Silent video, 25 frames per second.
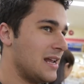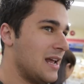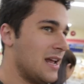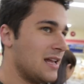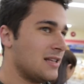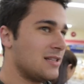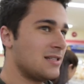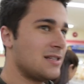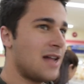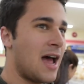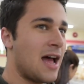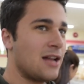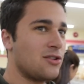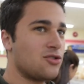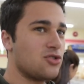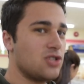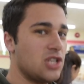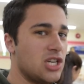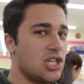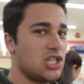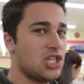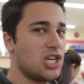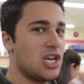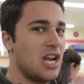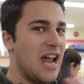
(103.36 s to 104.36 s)
It's not
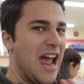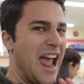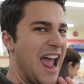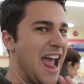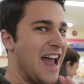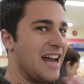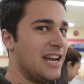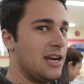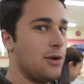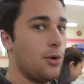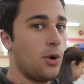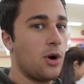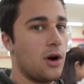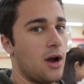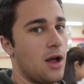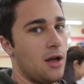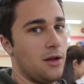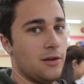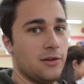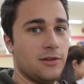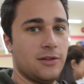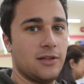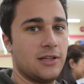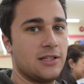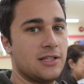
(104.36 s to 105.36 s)
tradition anywhere
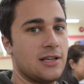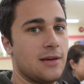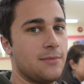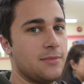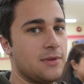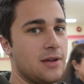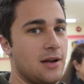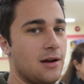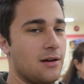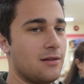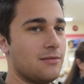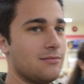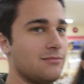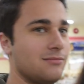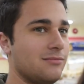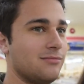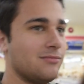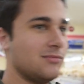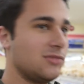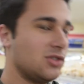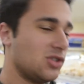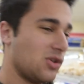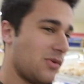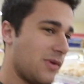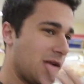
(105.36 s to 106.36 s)
else except there.
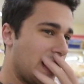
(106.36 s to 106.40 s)
So